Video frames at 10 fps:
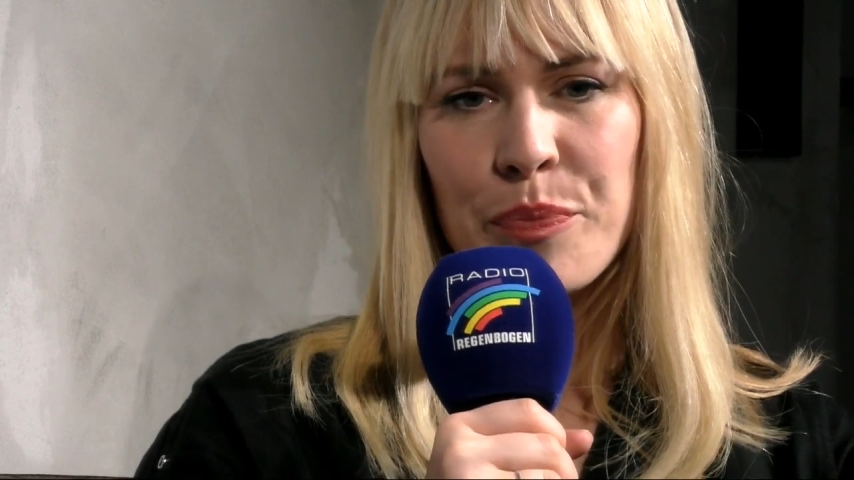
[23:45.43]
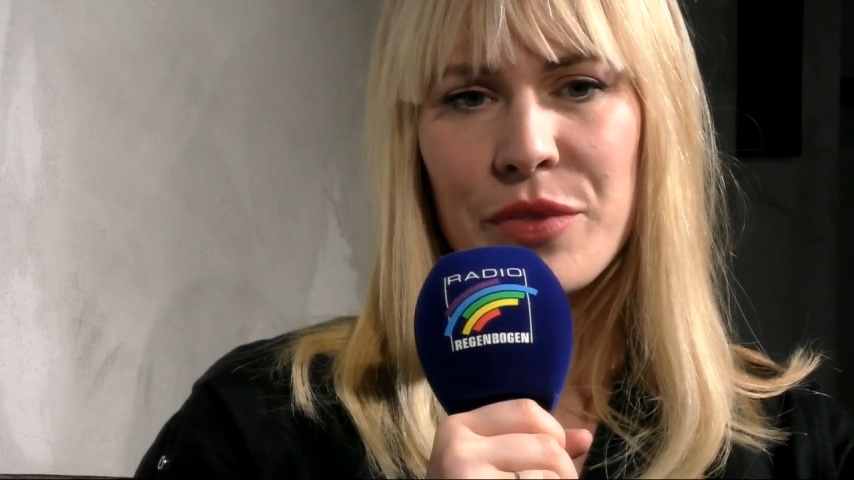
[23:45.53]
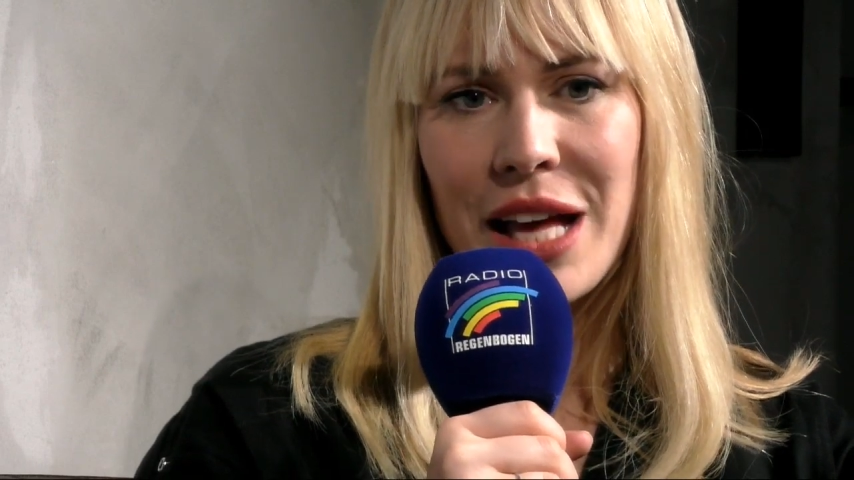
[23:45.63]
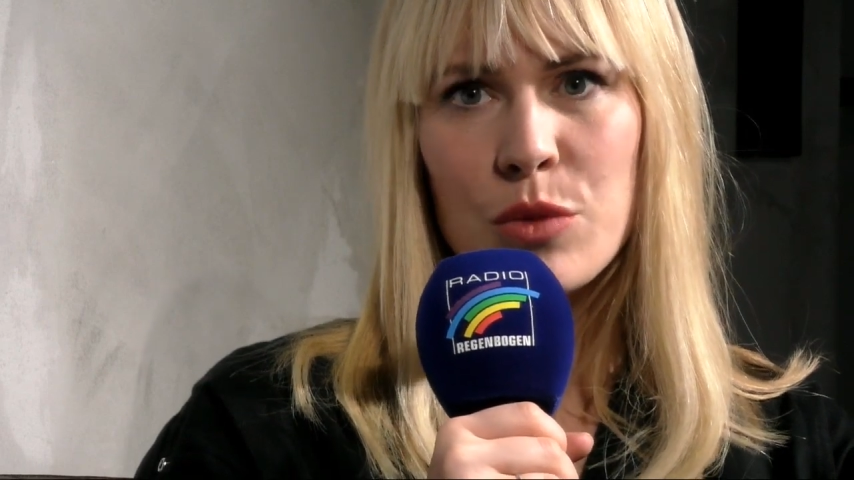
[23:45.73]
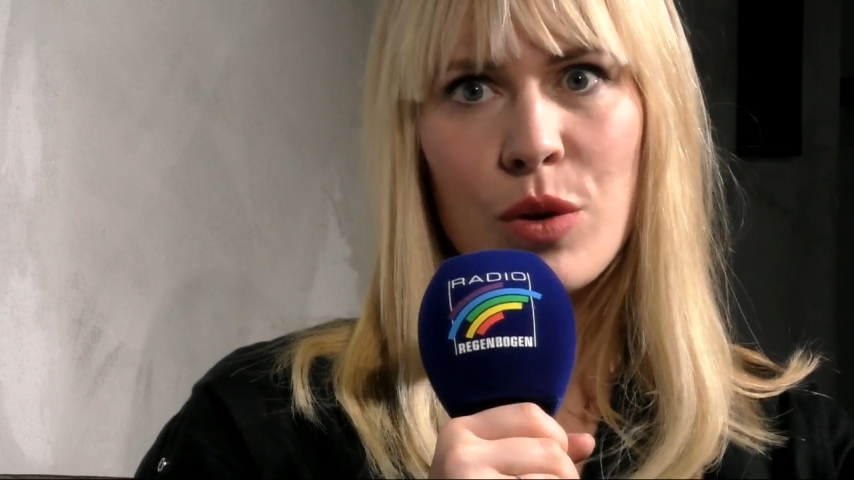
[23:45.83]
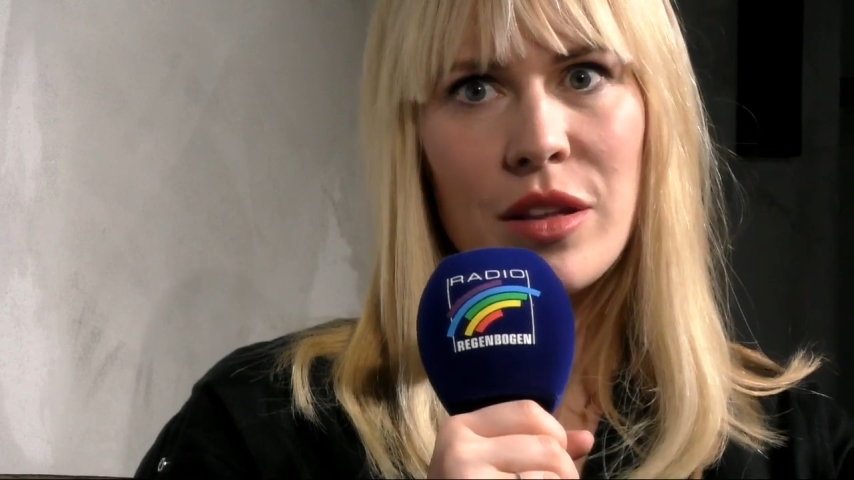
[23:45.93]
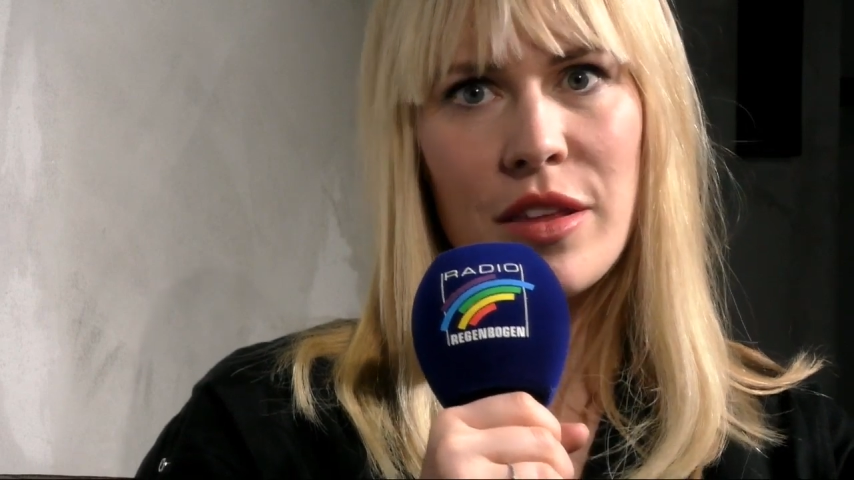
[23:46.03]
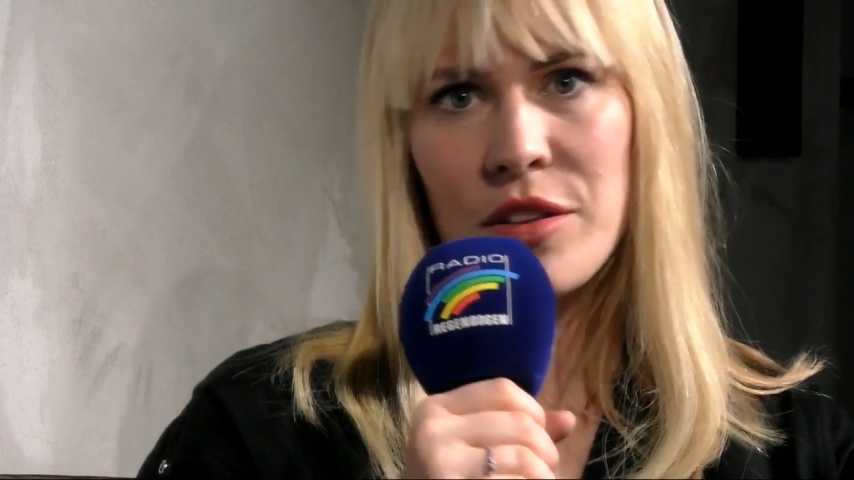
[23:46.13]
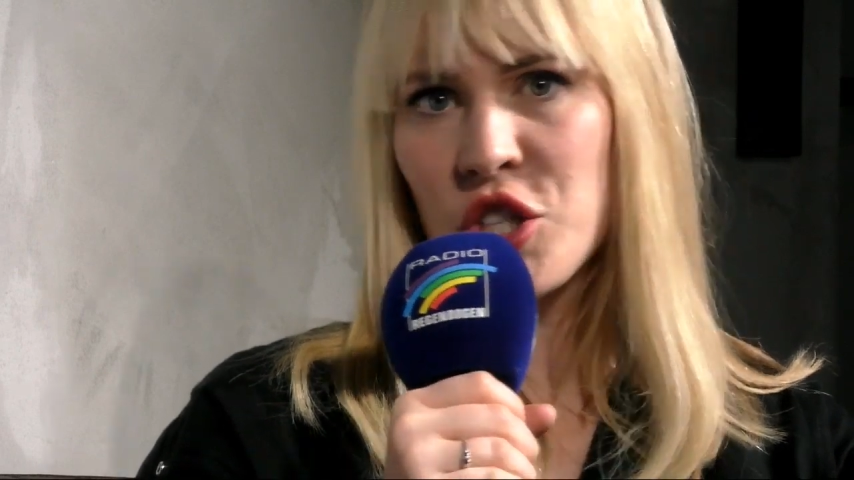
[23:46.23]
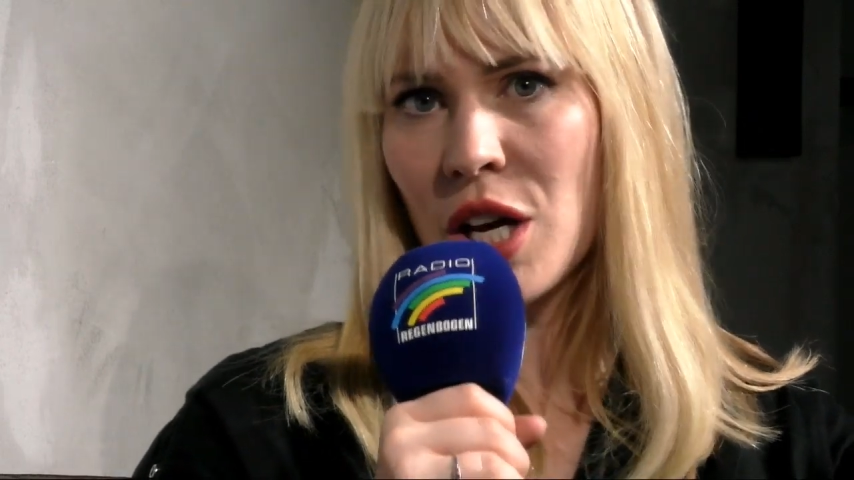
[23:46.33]
That's one of
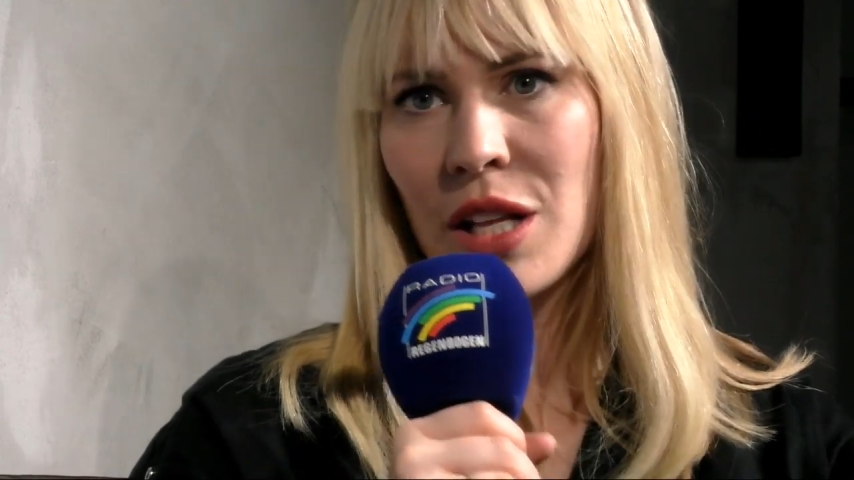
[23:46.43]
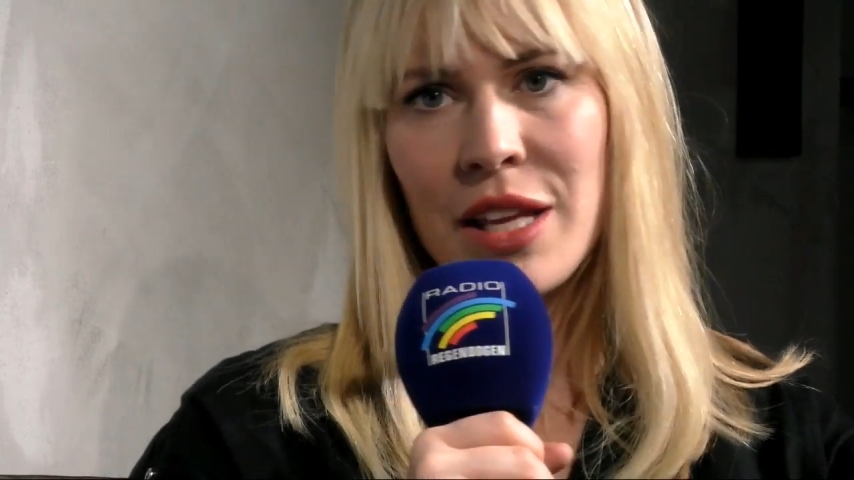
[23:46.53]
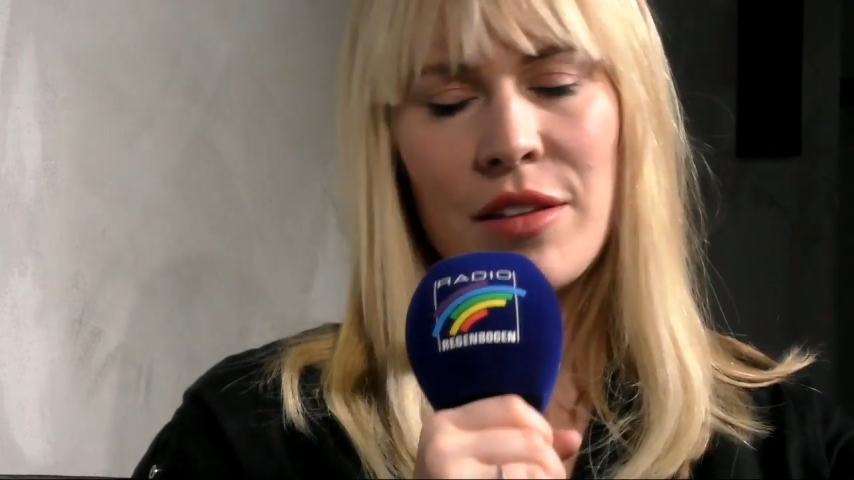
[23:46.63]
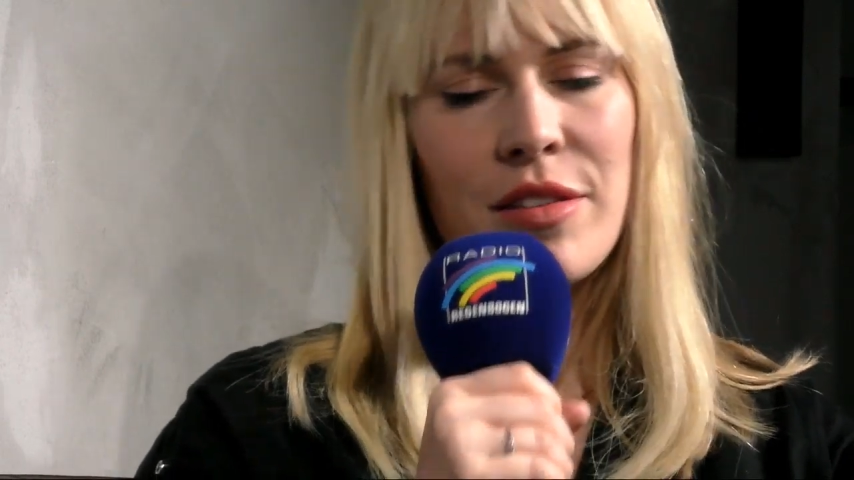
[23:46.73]
the juggling